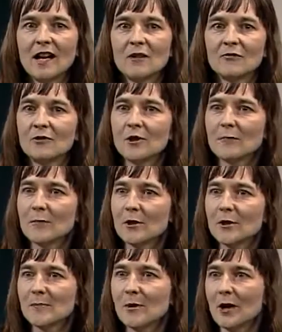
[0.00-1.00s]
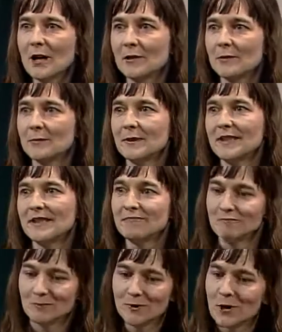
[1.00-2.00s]
For the most part, we
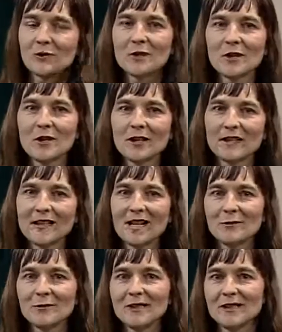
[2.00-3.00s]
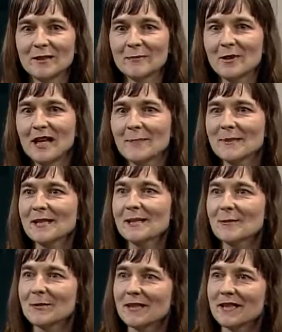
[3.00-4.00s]
go to an art gallery and perhaps
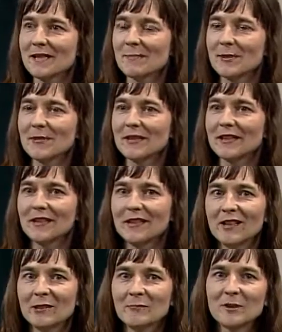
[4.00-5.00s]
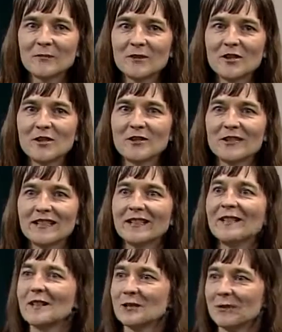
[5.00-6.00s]
experience beauty, but eventually get
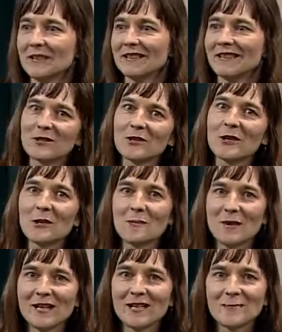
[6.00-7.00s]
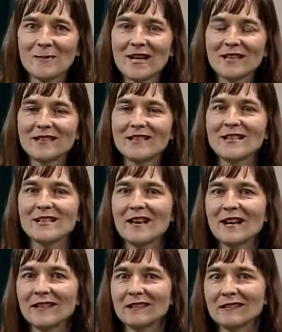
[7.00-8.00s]
hungry and turn our minds back to
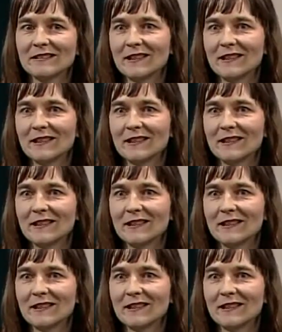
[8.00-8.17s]
desire.